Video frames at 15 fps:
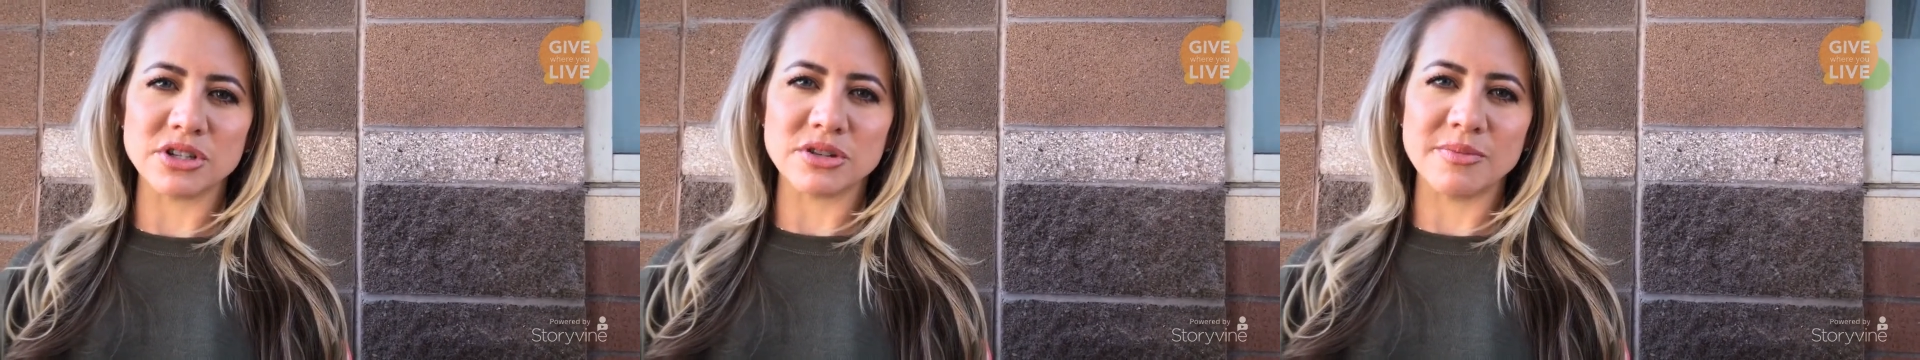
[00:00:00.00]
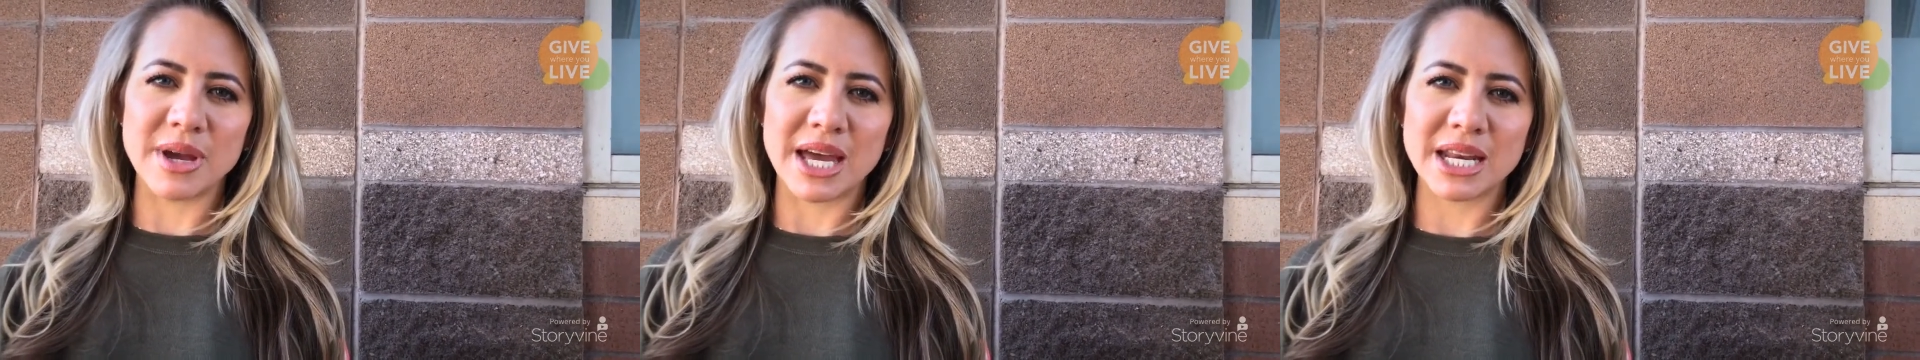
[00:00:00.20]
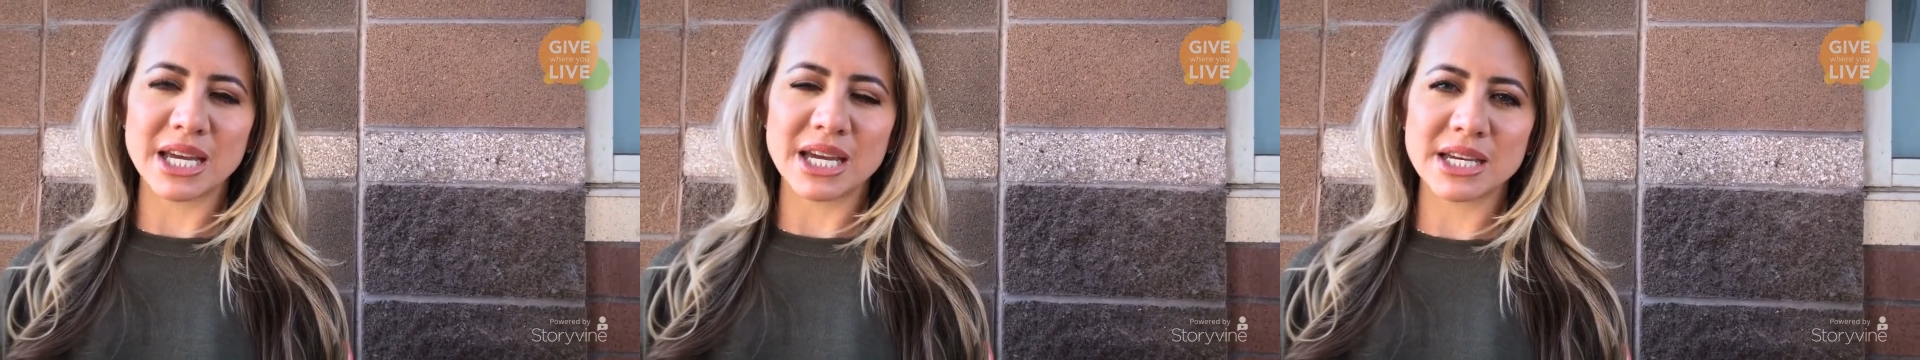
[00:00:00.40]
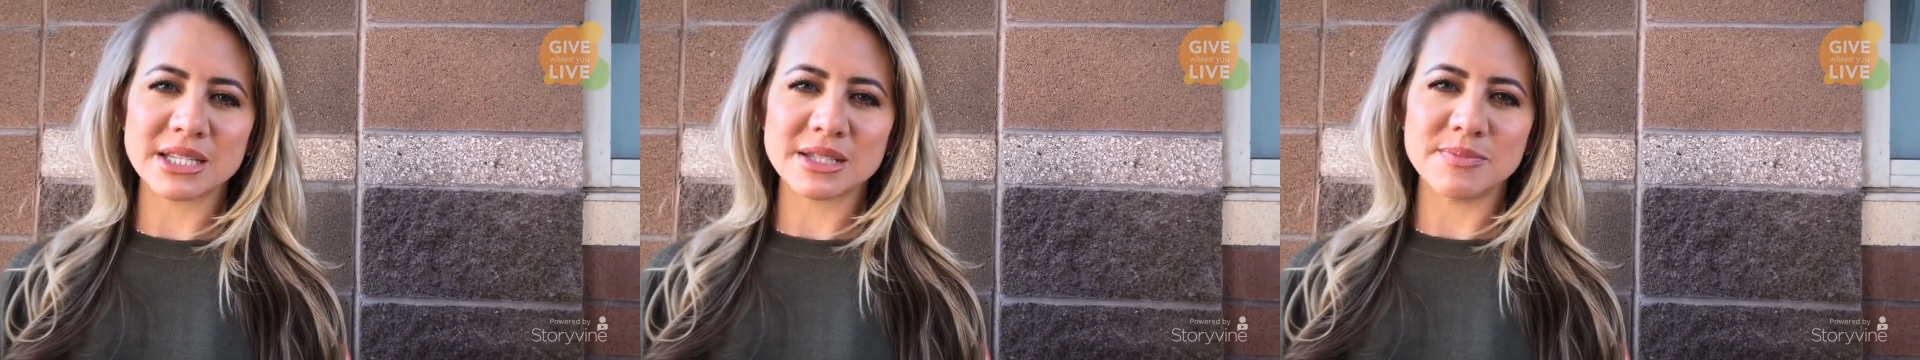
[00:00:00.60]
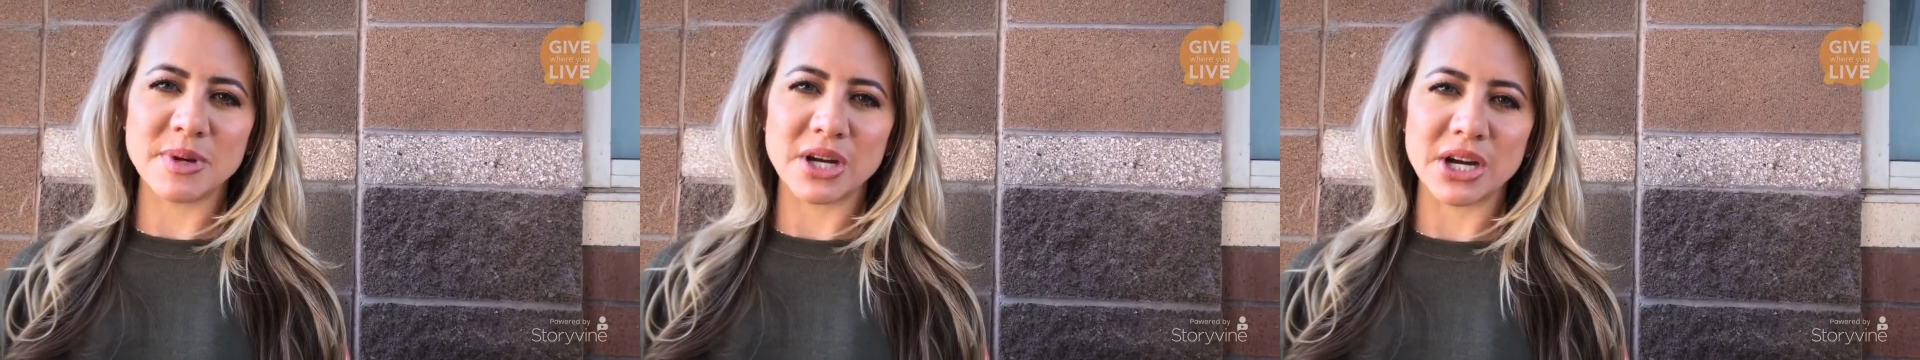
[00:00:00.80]
traumatic
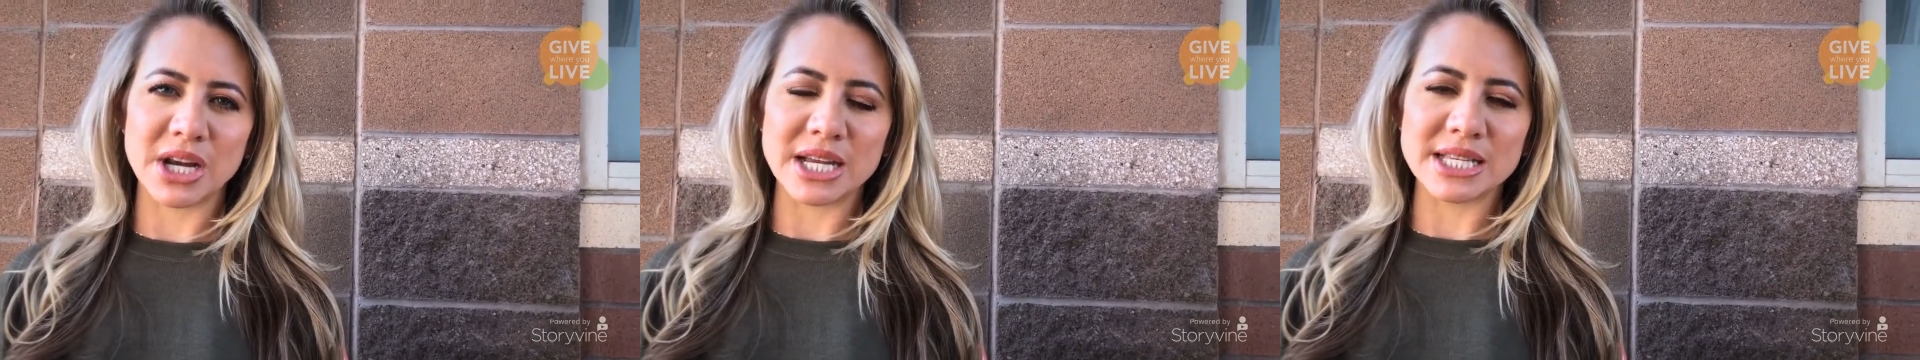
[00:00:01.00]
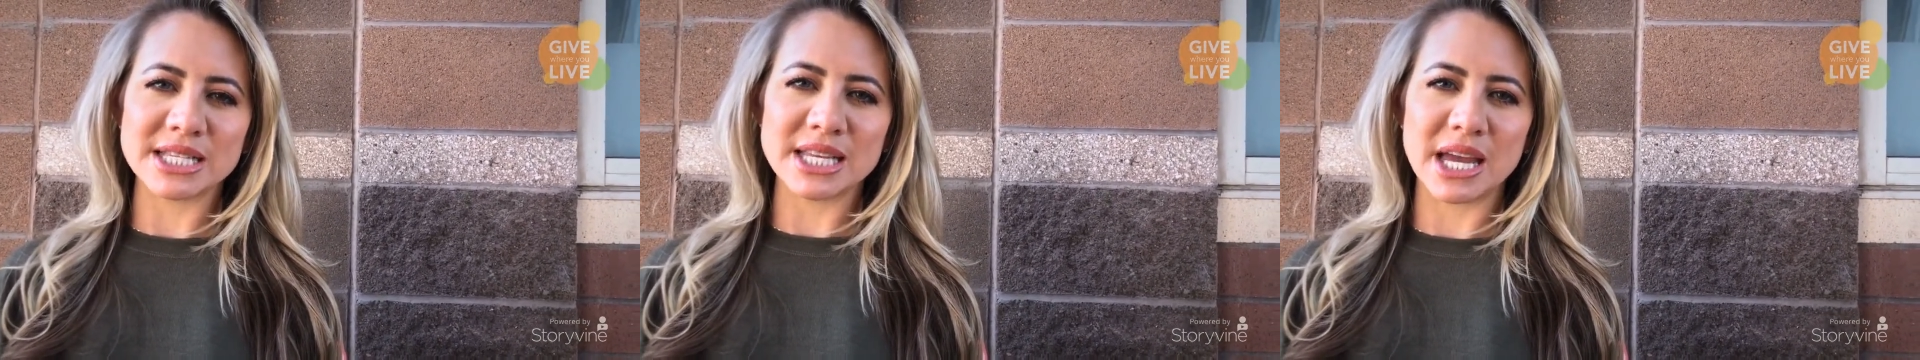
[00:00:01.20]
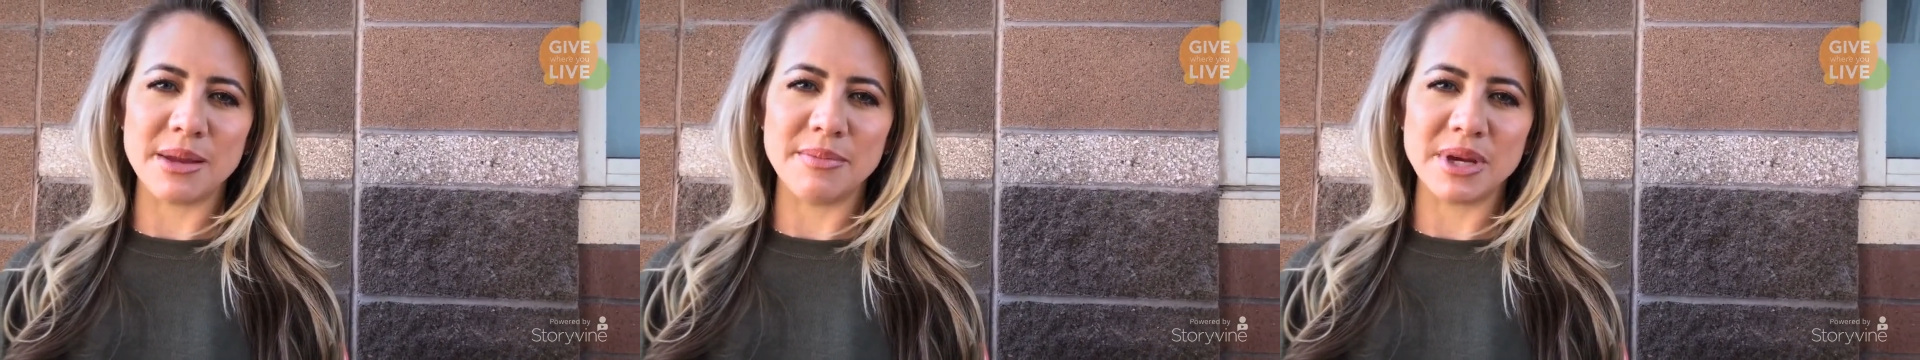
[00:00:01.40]
experience and